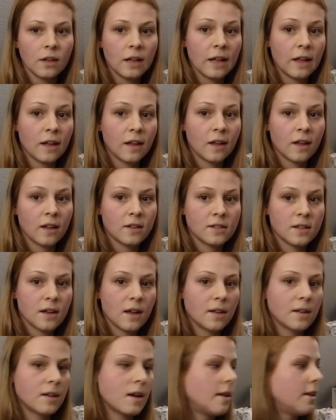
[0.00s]
and
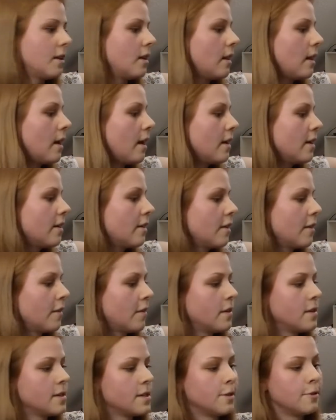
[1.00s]
I kind of like
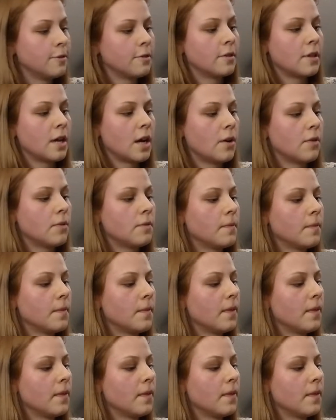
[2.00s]
this look now.